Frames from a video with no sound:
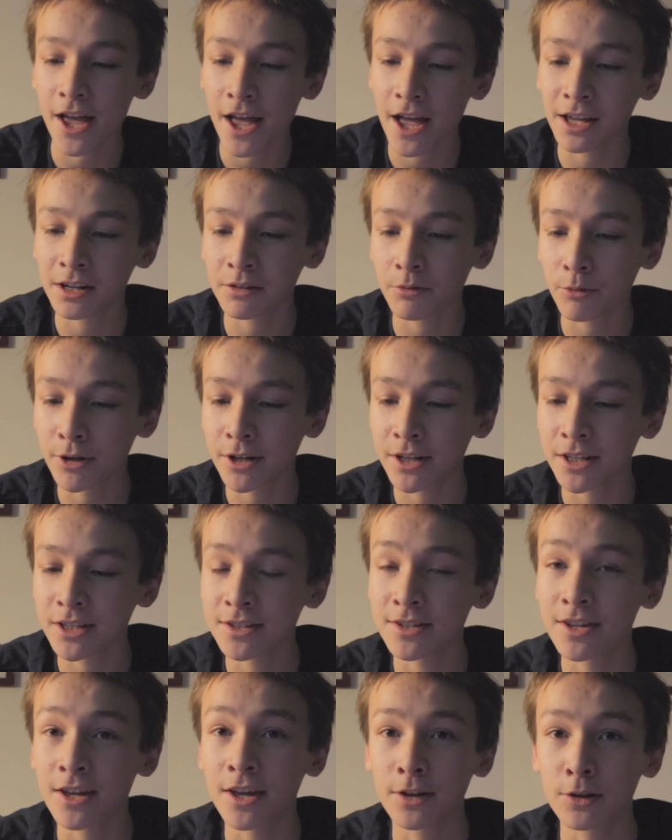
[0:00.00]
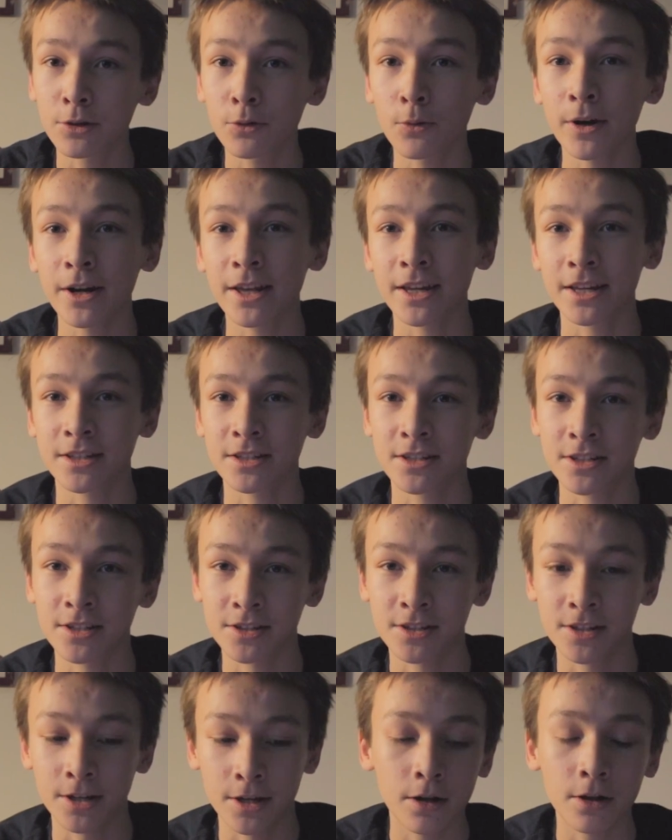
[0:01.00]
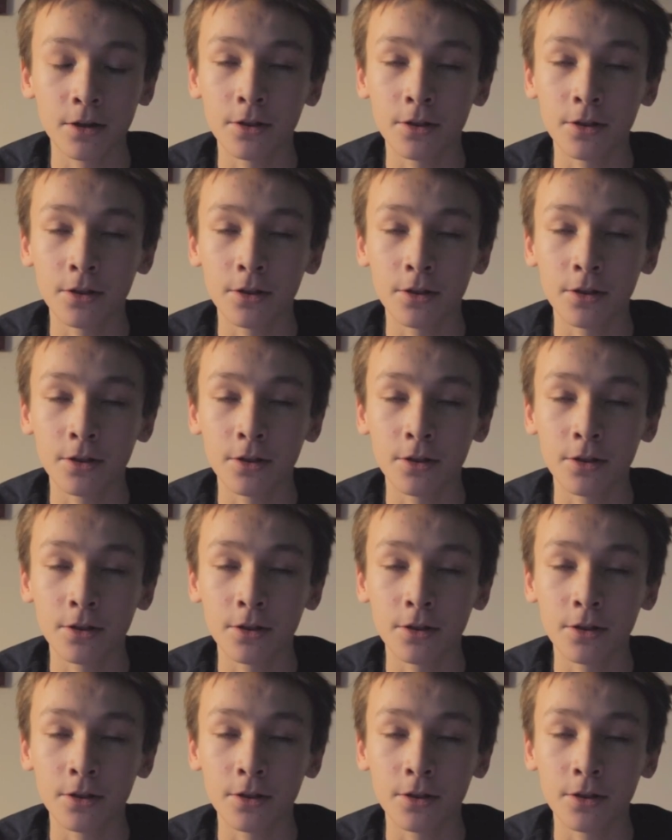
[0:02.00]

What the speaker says: and one is 20 inches.